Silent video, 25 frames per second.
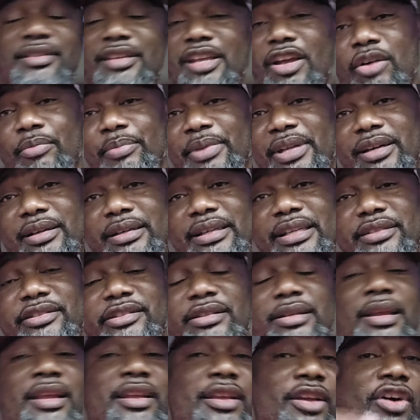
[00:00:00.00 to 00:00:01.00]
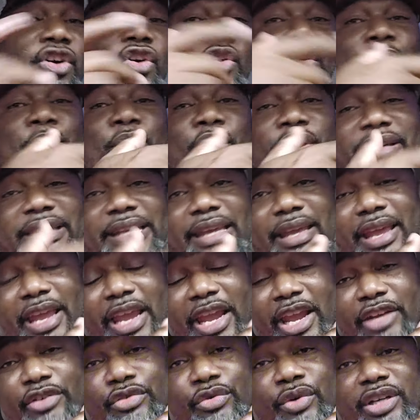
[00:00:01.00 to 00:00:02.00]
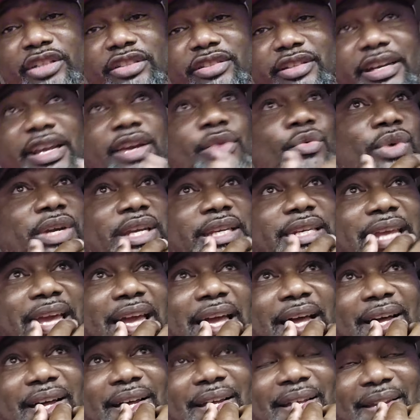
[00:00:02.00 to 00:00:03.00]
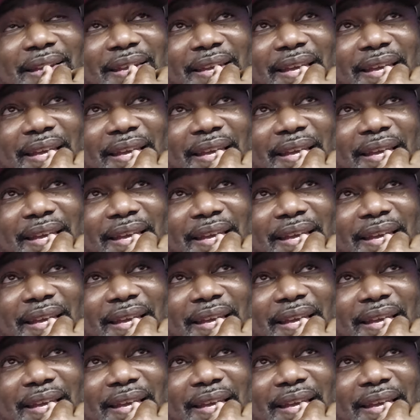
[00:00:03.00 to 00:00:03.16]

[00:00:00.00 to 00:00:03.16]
y'all better listen. Oh boy, that edge rusher that went down.